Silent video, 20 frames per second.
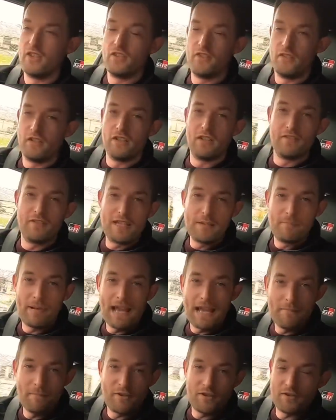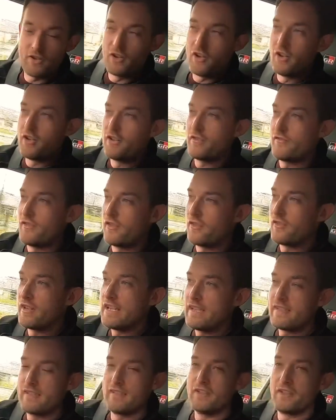the lovely piped sound of the
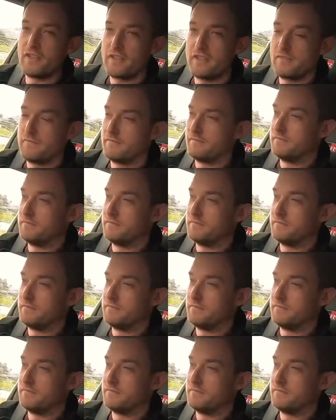3-cylinder,